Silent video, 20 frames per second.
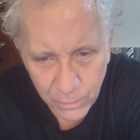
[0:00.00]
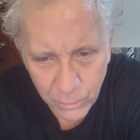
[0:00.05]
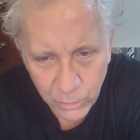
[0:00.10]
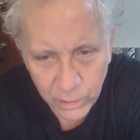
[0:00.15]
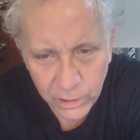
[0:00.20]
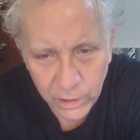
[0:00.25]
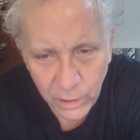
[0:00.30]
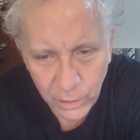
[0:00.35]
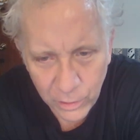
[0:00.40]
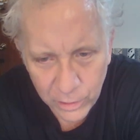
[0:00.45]

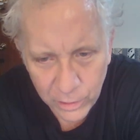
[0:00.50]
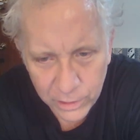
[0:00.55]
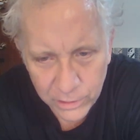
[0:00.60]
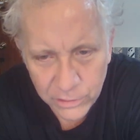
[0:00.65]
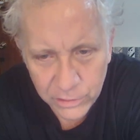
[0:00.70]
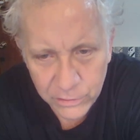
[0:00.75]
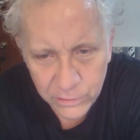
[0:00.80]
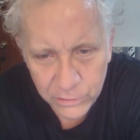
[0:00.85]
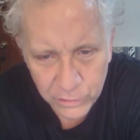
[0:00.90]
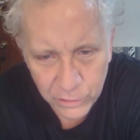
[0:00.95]
They were
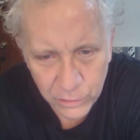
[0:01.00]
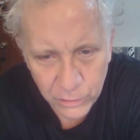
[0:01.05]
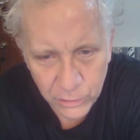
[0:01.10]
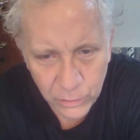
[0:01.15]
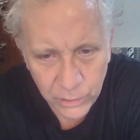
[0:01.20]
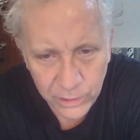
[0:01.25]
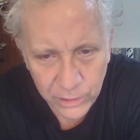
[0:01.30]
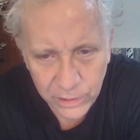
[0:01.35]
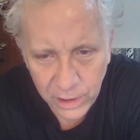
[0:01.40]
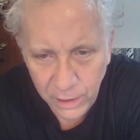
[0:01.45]
going to
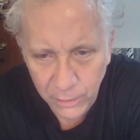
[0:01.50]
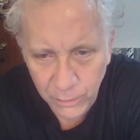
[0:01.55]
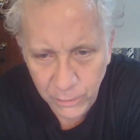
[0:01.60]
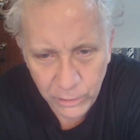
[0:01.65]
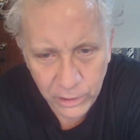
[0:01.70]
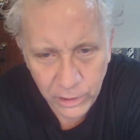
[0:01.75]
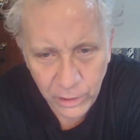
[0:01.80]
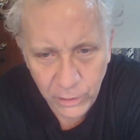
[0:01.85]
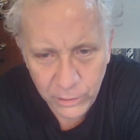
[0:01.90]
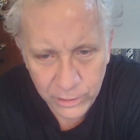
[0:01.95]
do what
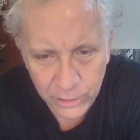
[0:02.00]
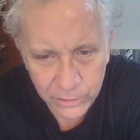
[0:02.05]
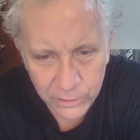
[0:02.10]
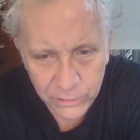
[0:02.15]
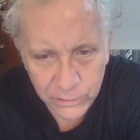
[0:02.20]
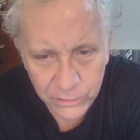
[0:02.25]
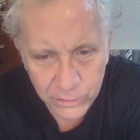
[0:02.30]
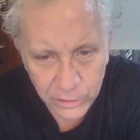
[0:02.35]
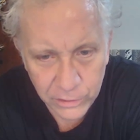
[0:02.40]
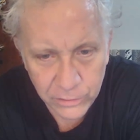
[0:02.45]
they were
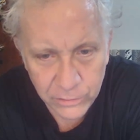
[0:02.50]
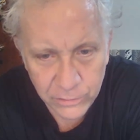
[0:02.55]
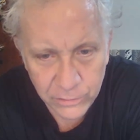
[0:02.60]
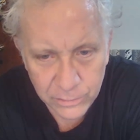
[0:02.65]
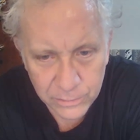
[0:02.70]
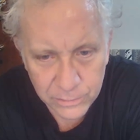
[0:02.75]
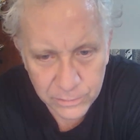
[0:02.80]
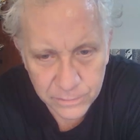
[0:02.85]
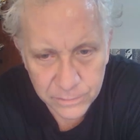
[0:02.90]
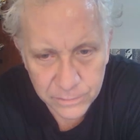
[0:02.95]
going to
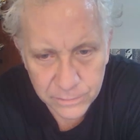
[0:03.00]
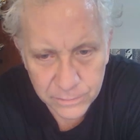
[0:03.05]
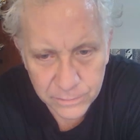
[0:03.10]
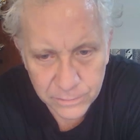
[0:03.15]
do.